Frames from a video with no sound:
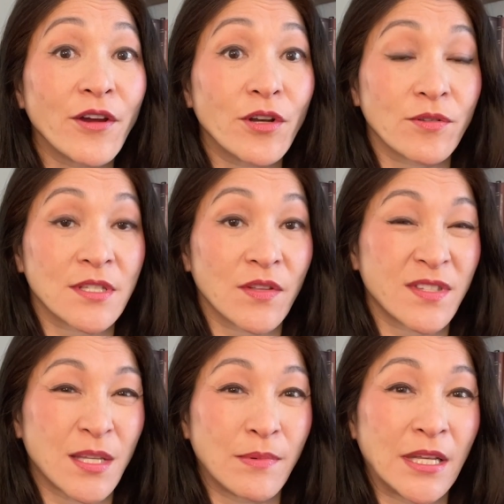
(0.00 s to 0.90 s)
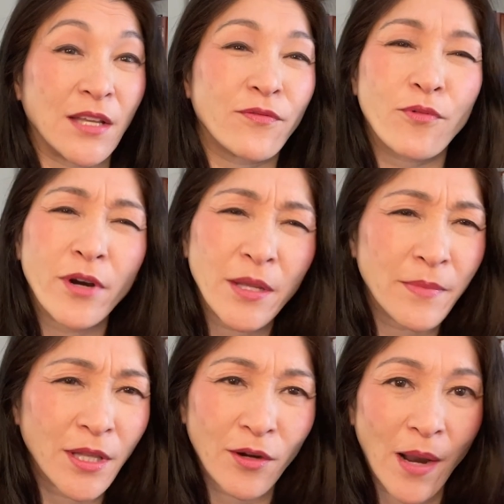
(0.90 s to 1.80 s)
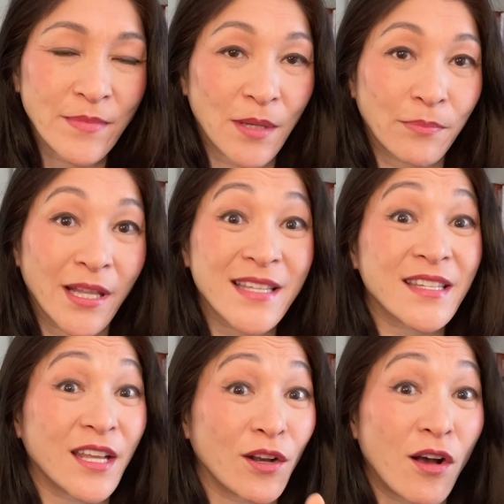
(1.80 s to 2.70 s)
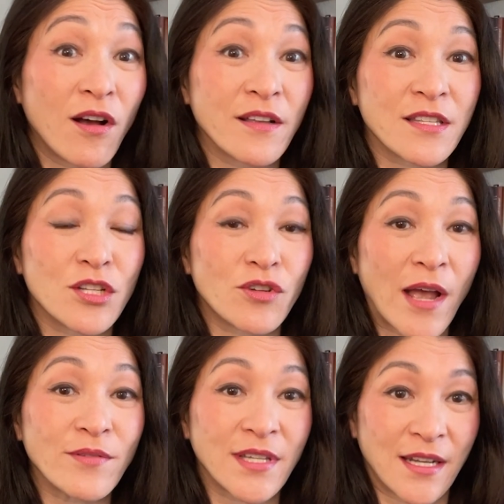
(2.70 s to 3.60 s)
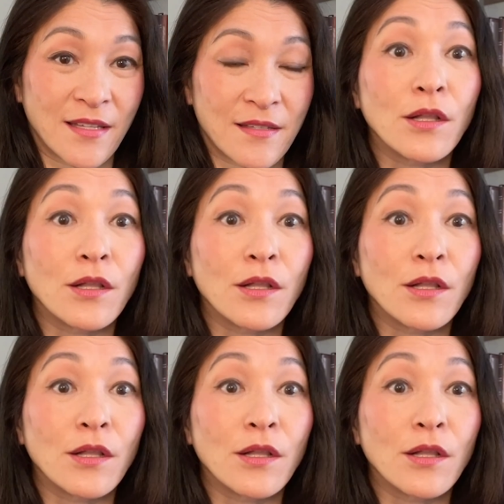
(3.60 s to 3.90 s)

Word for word: doses of CBD, 40 milligrams and plus, can cause drowsiness.